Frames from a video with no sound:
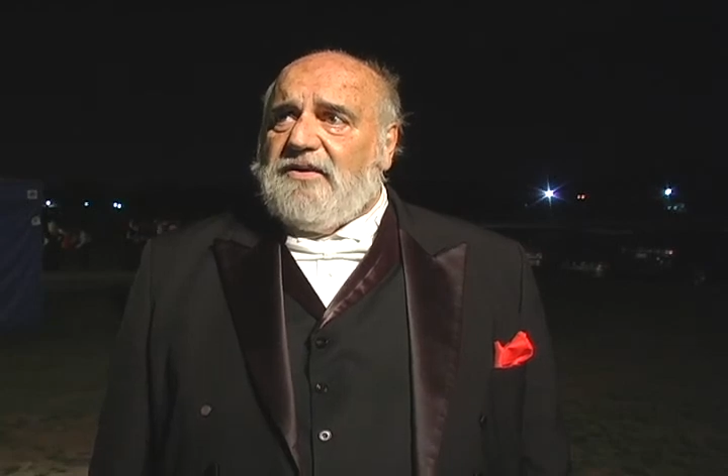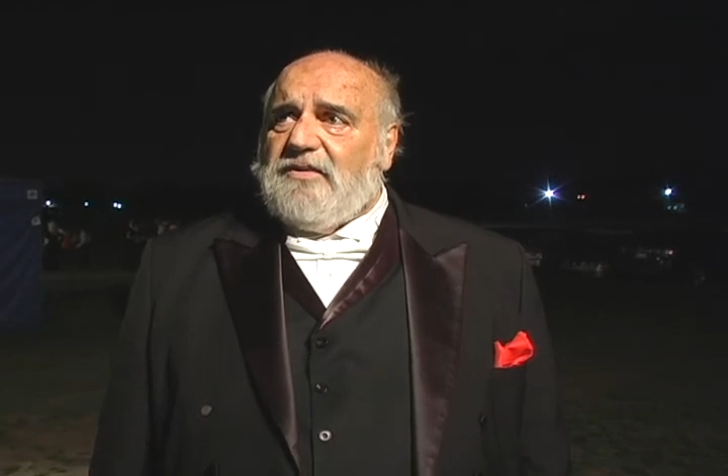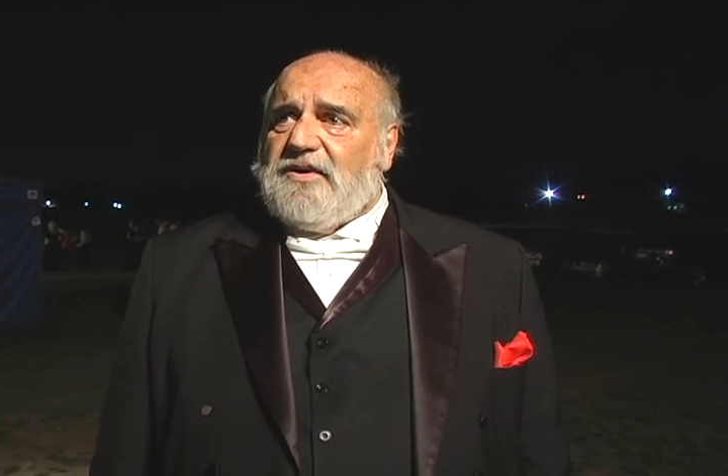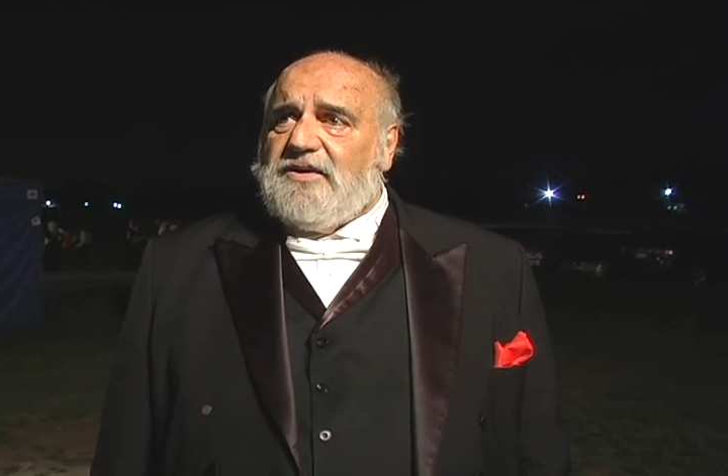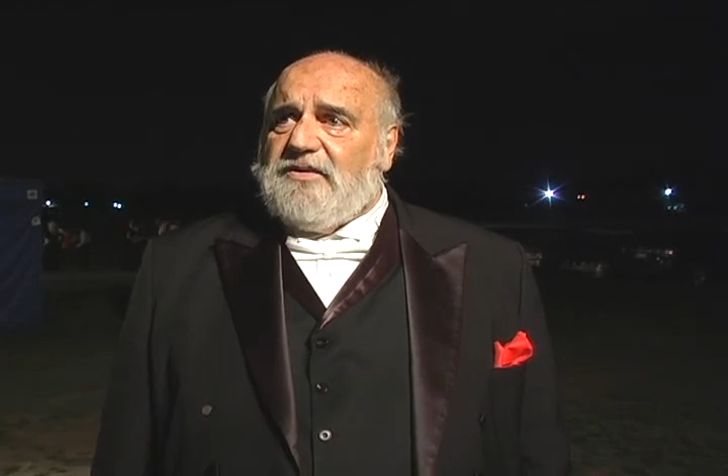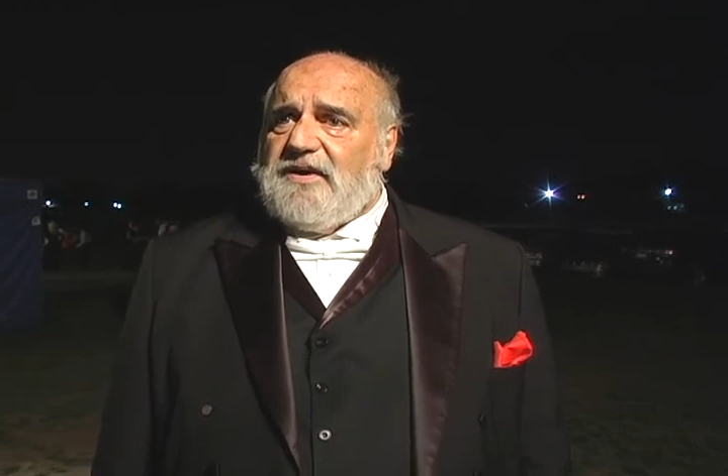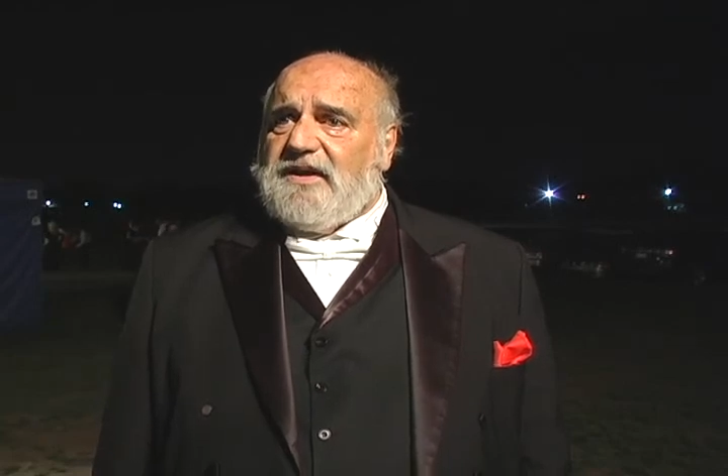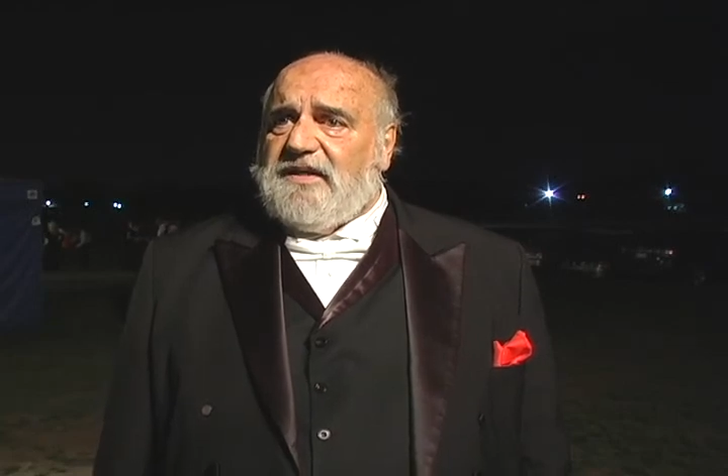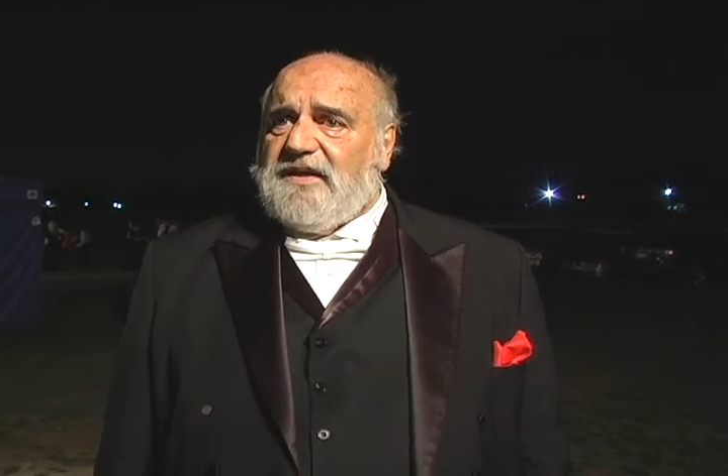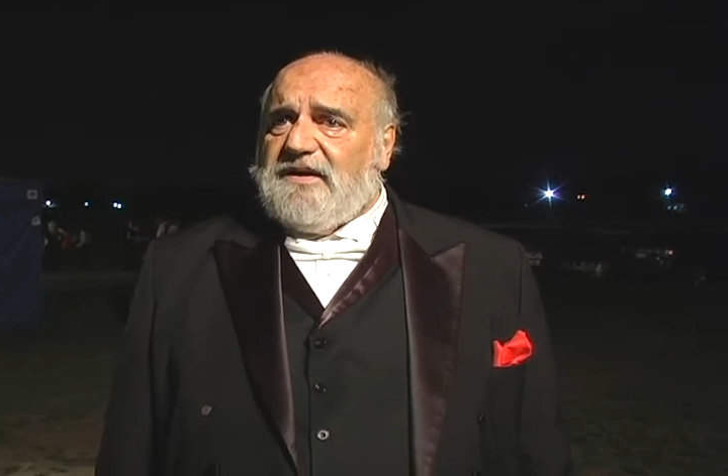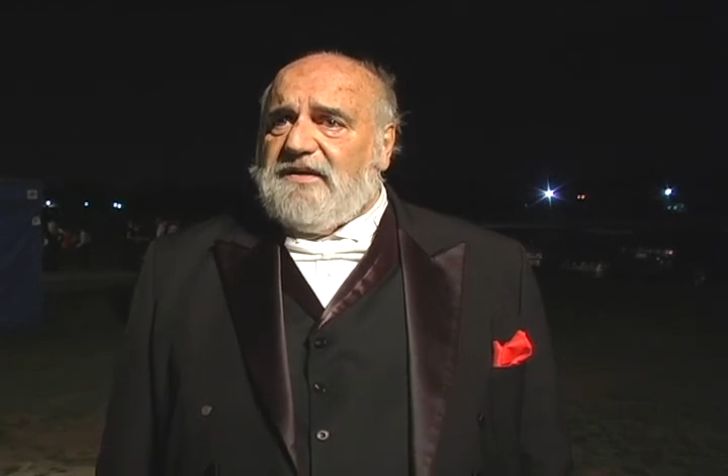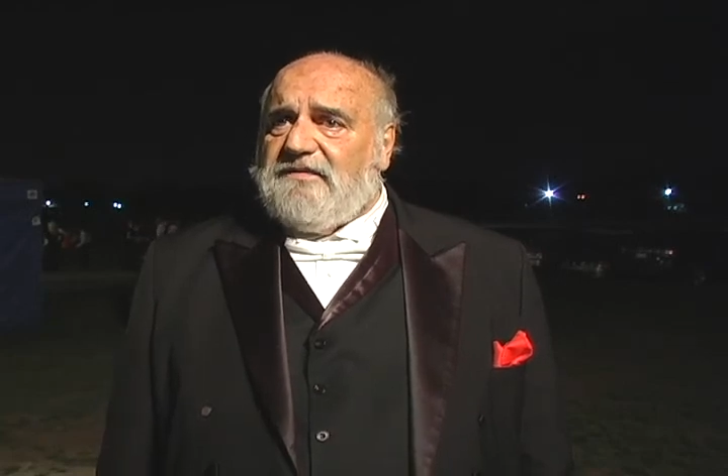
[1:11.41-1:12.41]
we're
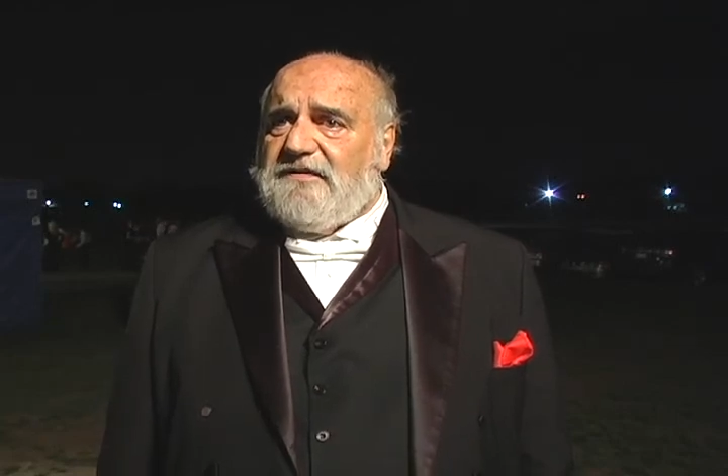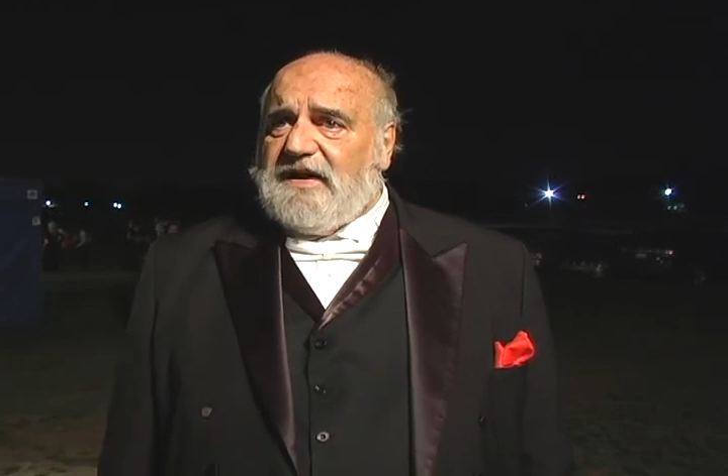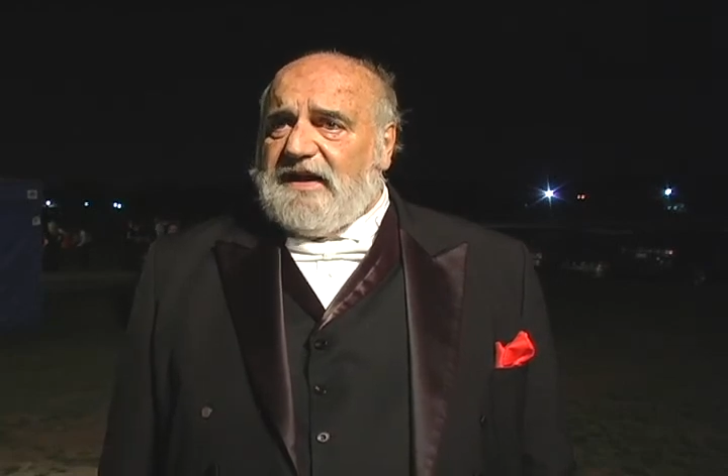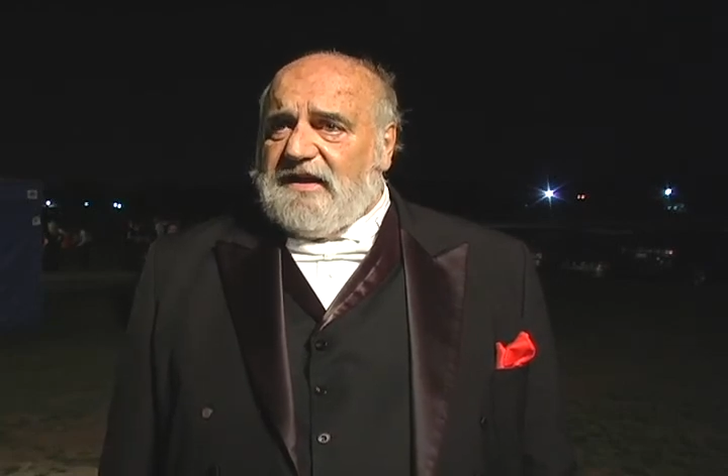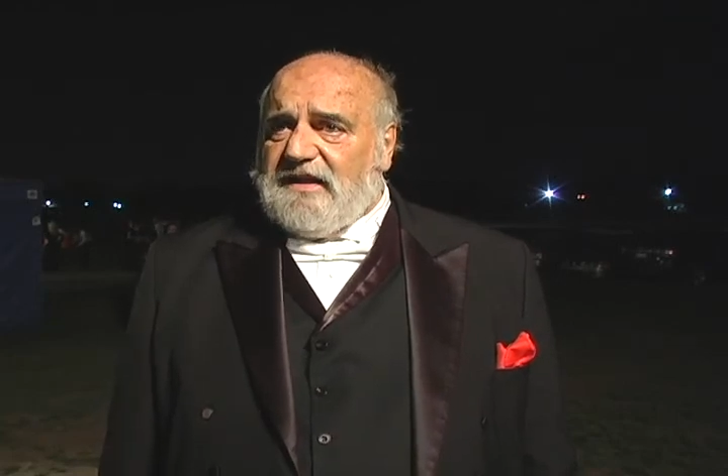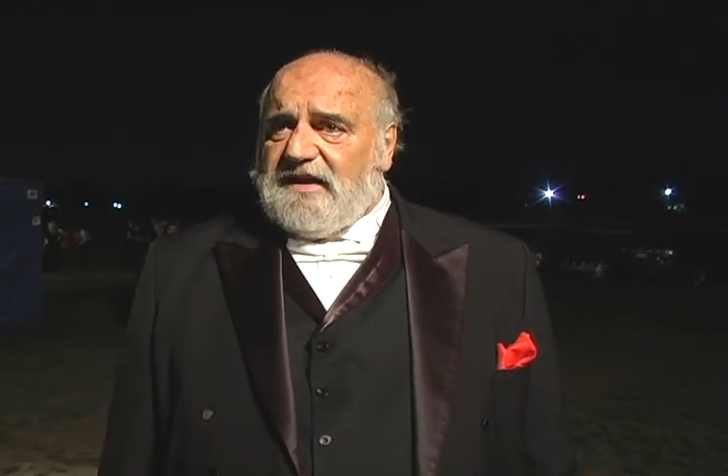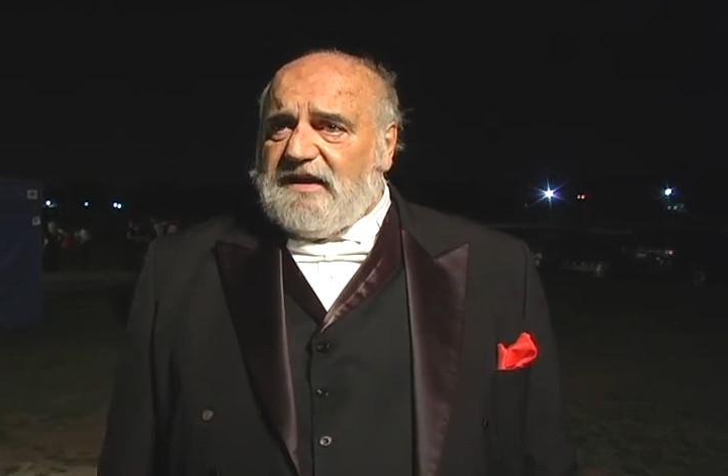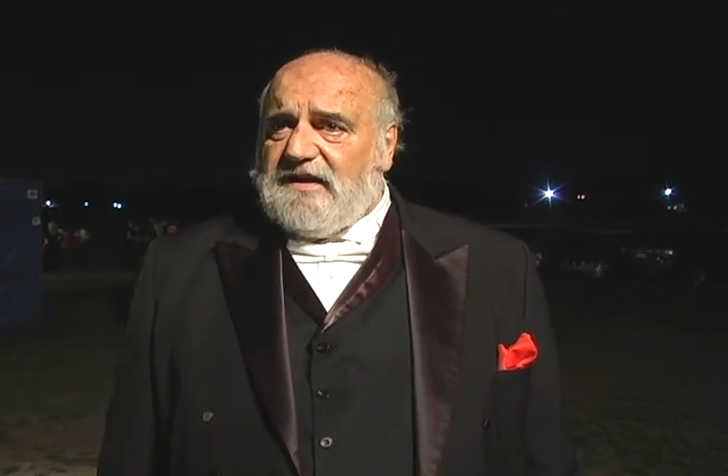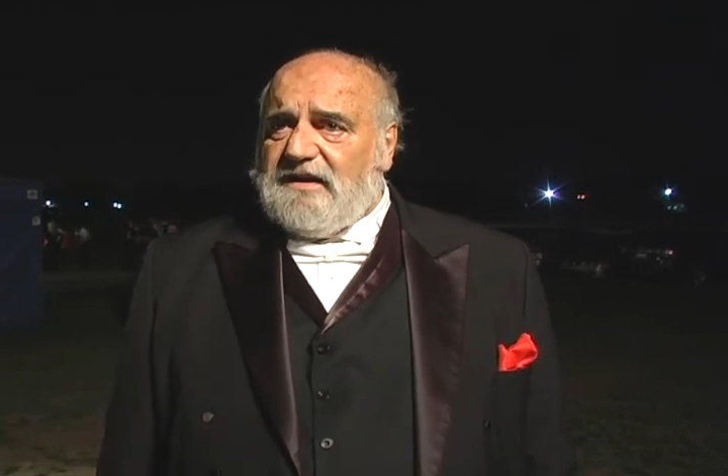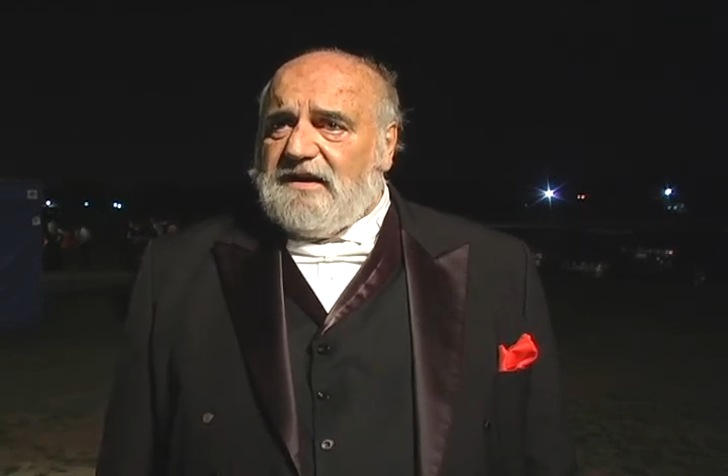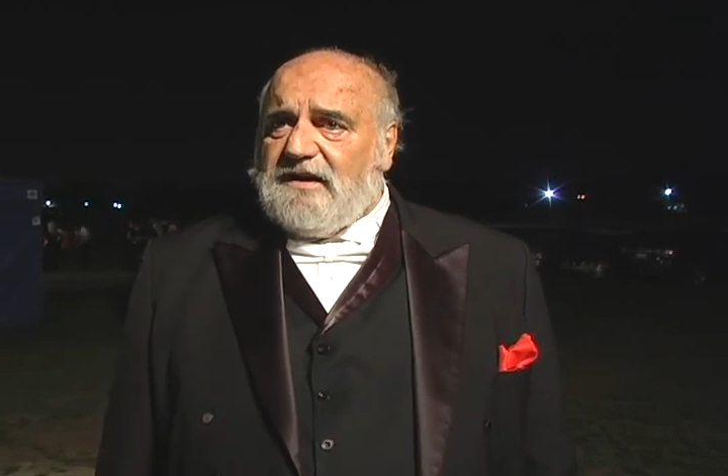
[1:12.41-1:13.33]
doing the finale